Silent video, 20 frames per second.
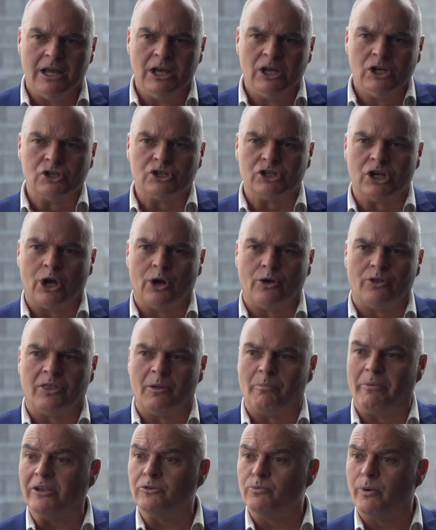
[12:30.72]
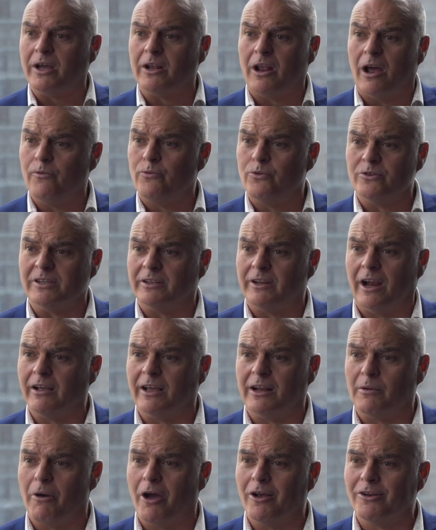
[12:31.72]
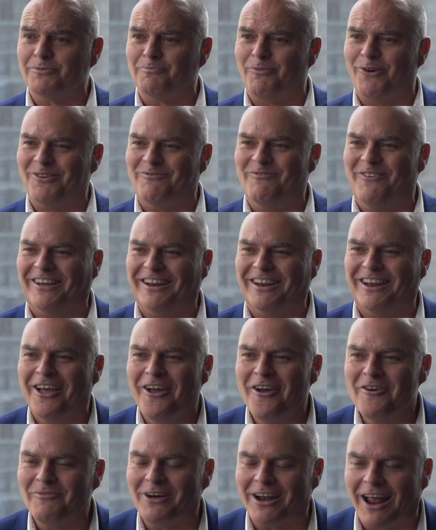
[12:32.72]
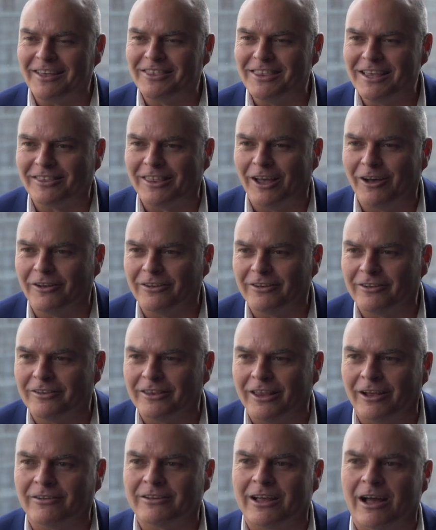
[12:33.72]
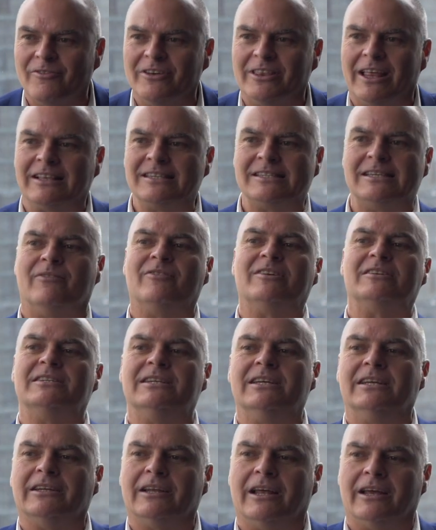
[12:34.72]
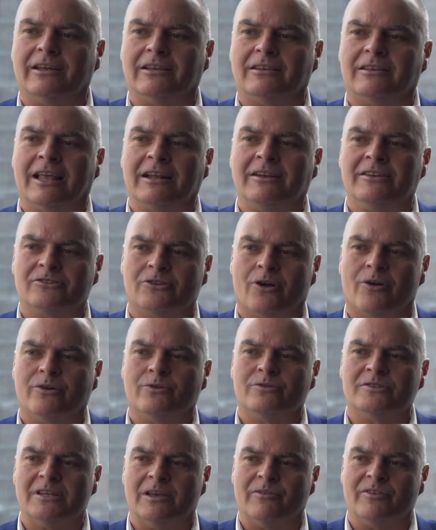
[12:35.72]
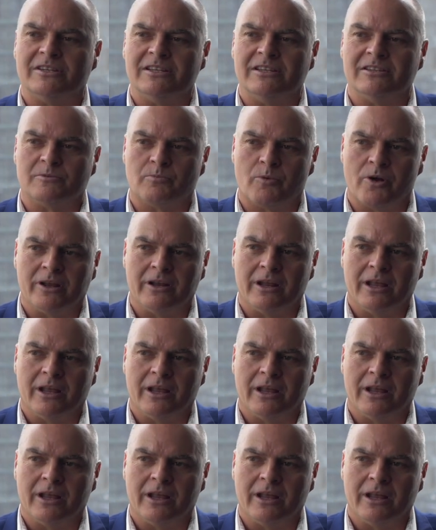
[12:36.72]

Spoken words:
So the best we can hope for is they don't get a bonus point. But I think they'll cover that 17, that historical 17 spread.